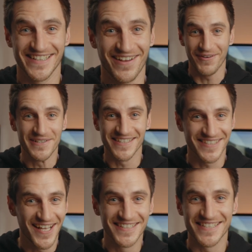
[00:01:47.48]
I'm
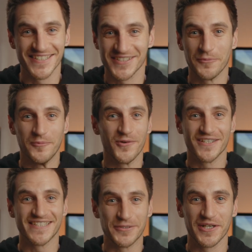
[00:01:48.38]
excited because I want
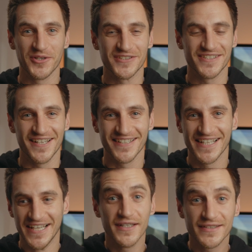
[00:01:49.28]
to see what it looks like.
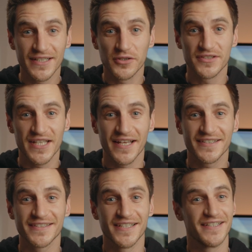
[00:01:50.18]
Here's a little
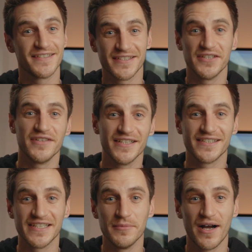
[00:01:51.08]
test to see if you can
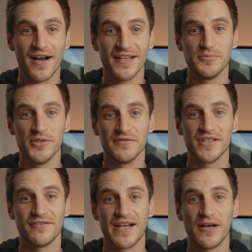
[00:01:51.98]
see my eyes
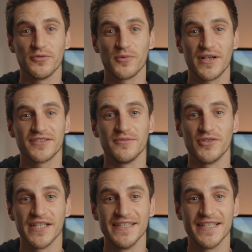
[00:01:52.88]
moving around whilst I'm
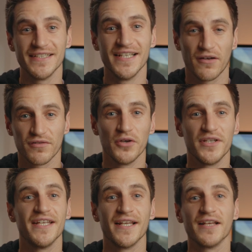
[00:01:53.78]
reading. I've
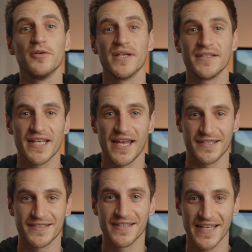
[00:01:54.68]
loaded in a little bit of
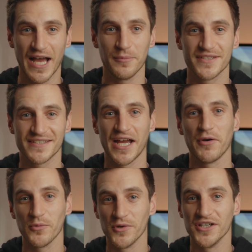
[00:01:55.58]
text to the app to see how
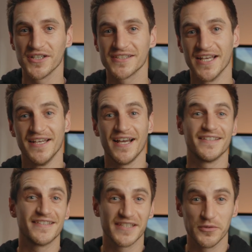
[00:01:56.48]
it works
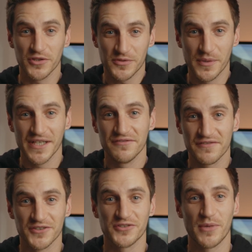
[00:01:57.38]
and to see what speed
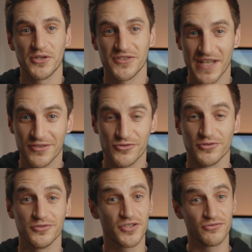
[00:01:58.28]
feels the most
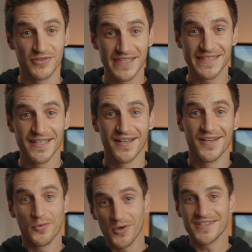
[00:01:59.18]
natural to read.
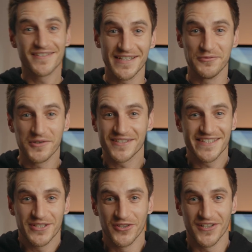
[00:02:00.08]
What do you think? What does
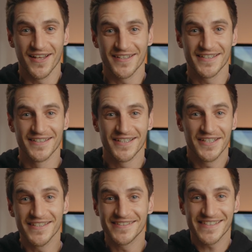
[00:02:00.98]
this look like?
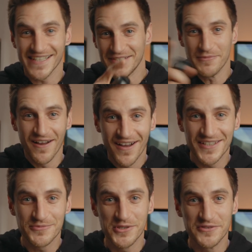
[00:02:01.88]
Can you see my
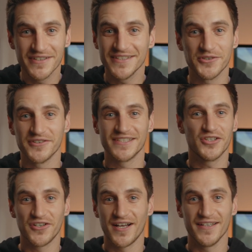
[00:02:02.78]
eyes moving, or is it
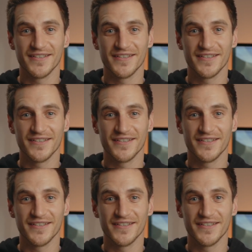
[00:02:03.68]
all right?